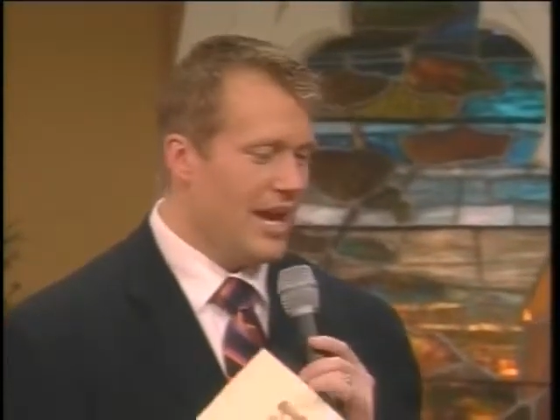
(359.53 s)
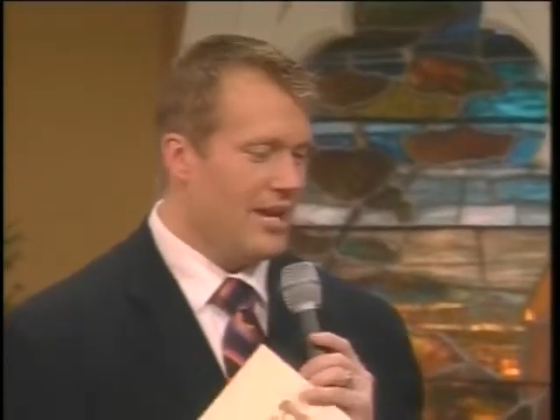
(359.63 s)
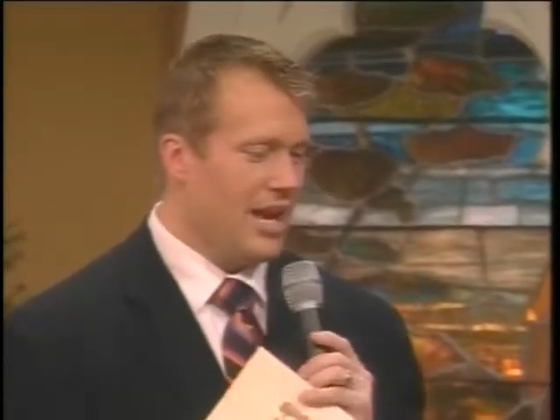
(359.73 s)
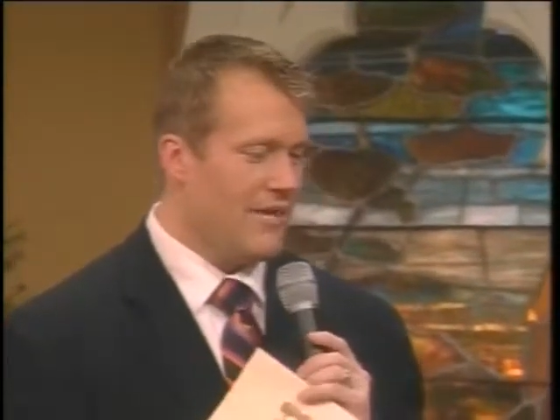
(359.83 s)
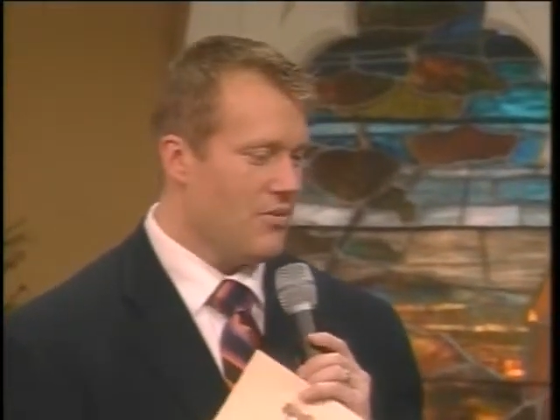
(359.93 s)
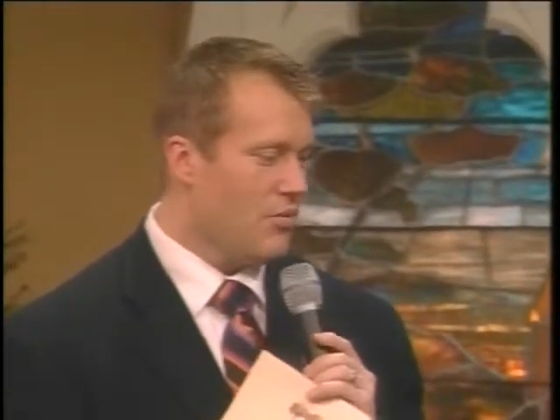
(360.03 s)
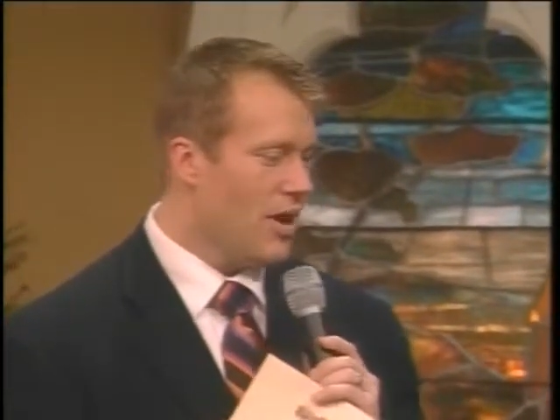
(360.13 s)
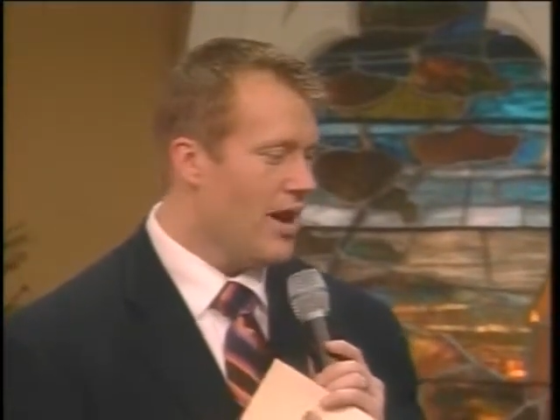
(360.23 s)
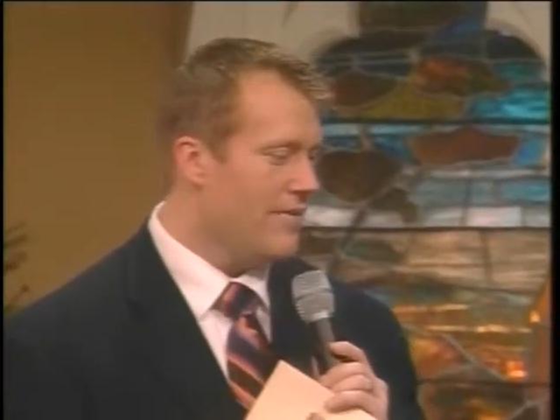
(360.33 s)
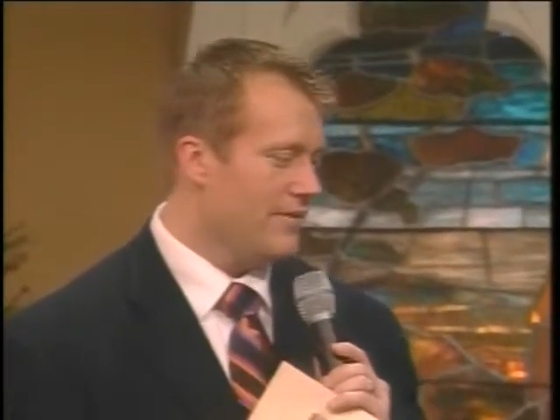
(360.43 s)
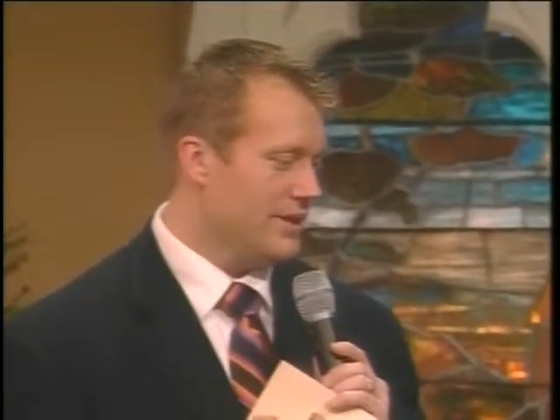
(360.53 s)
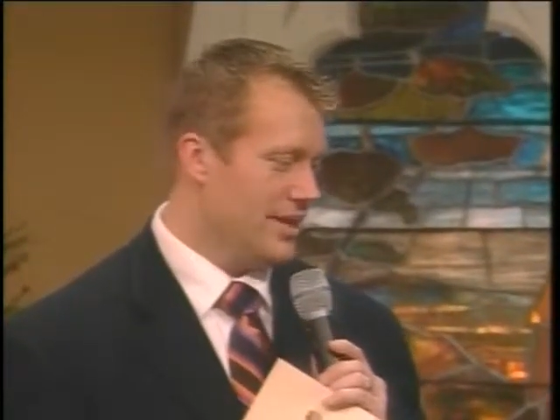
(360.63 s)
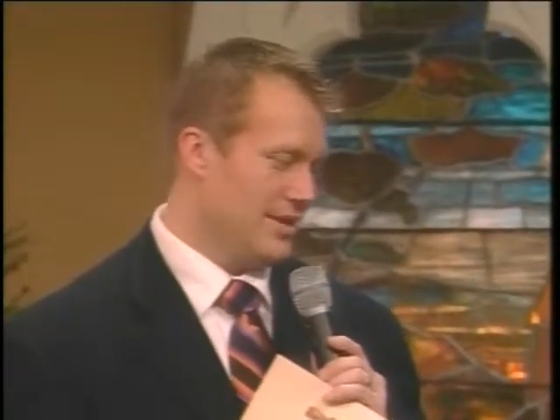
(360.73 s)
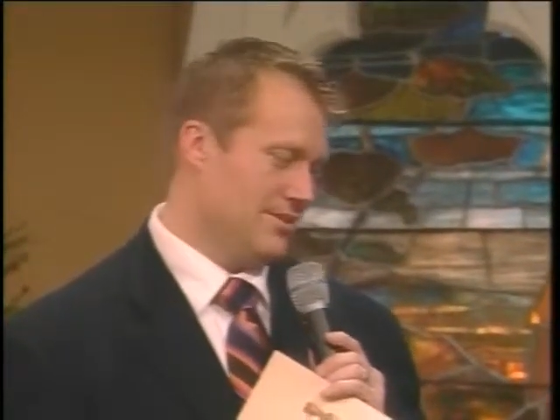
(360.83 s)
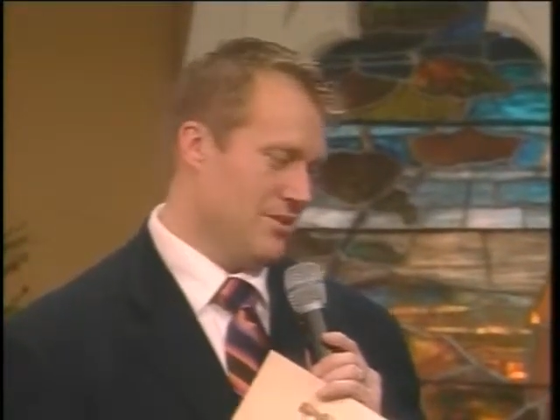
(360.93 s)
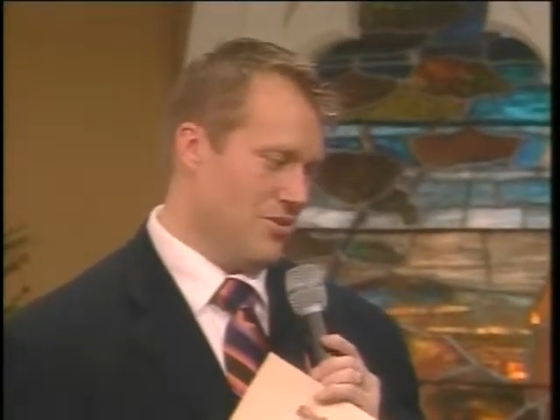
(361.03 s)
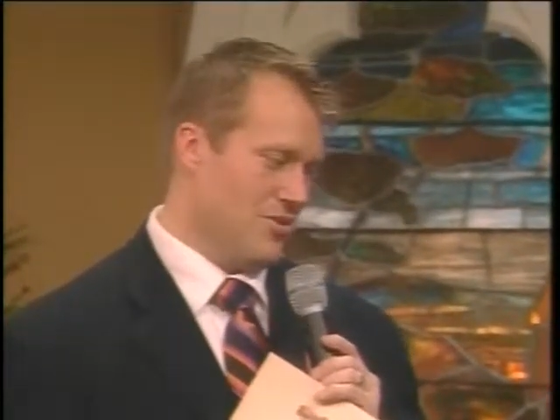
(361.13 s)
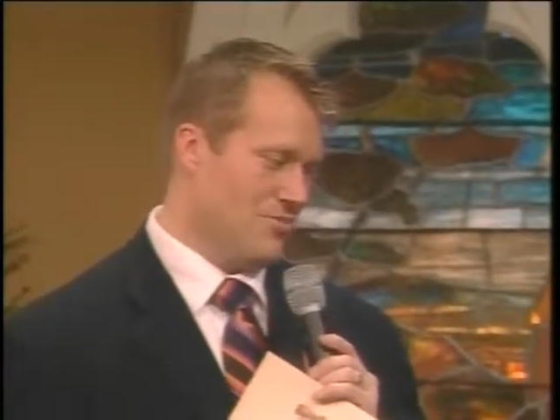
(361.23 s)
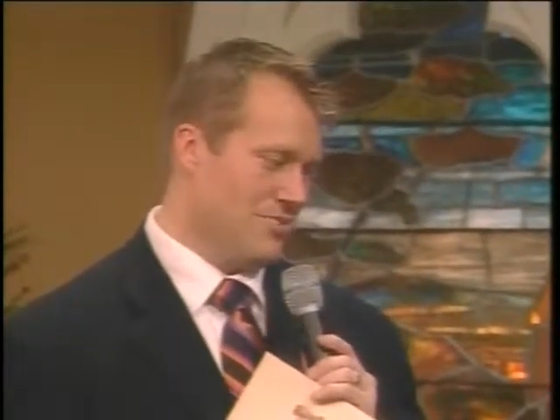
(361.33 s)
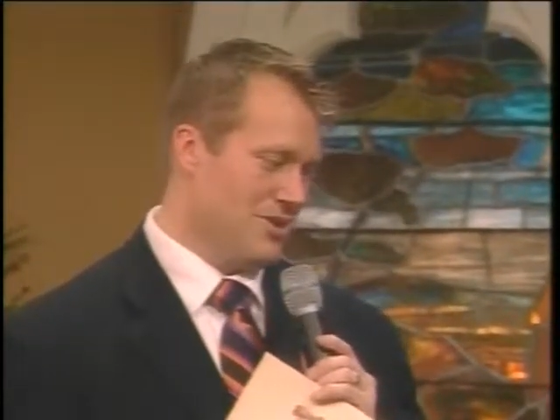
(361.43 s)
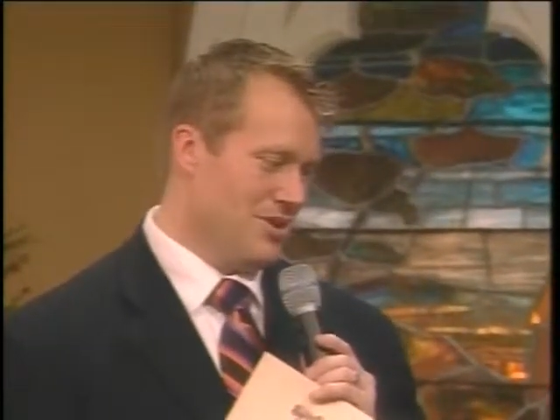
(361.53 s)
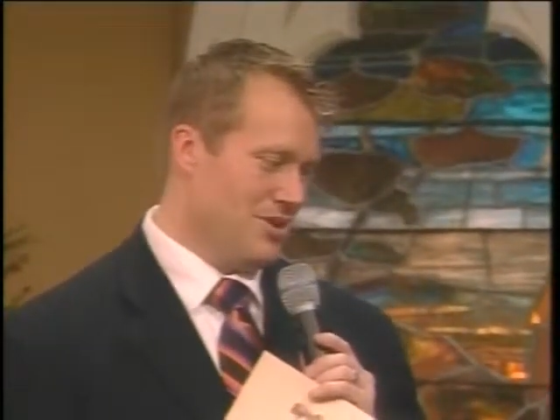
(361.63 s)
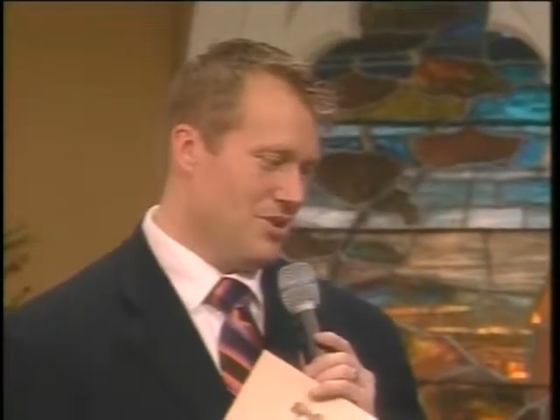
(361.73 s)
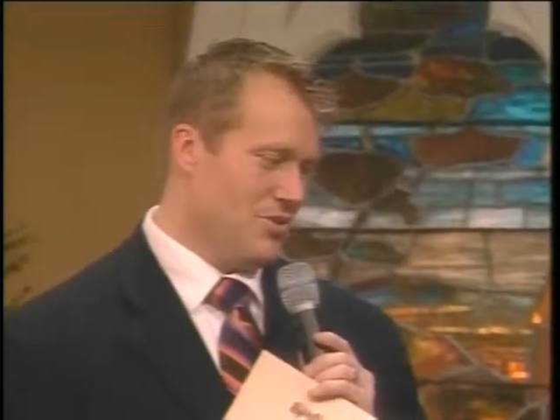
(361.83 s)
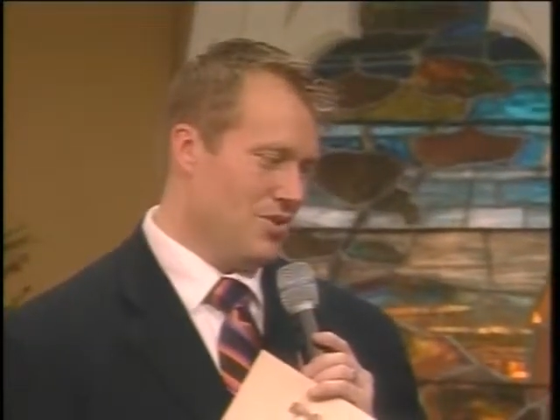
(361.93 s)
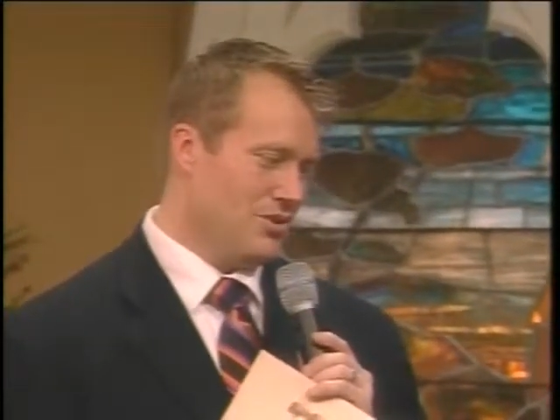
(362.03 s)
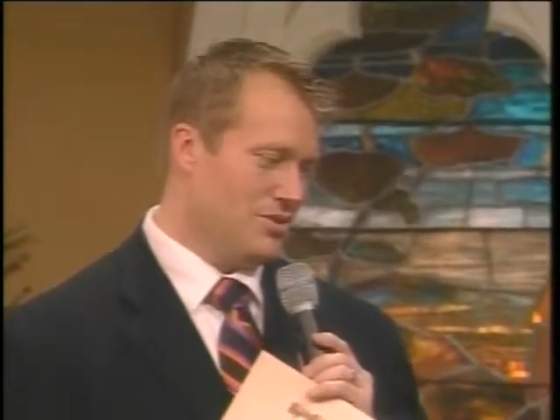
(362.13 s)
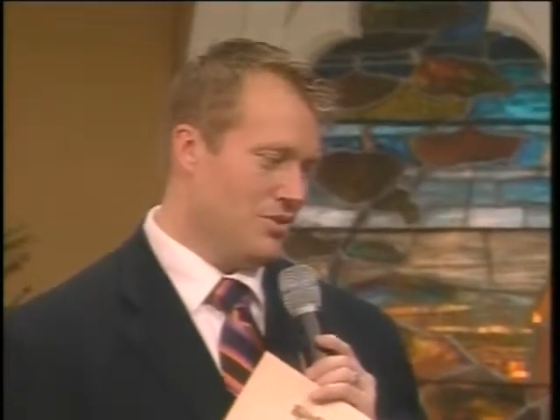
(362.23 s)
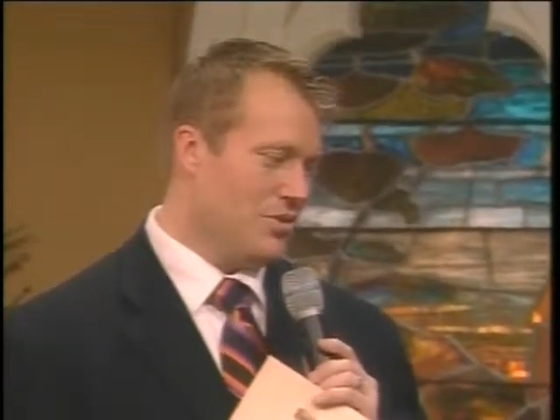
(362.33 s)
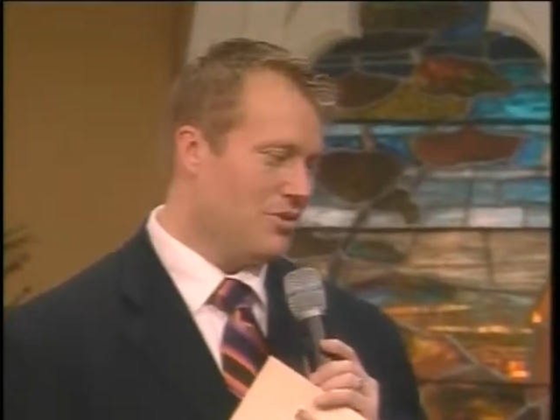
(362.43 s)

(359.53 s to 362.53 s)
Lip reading: And to have a wife and kids at home who are so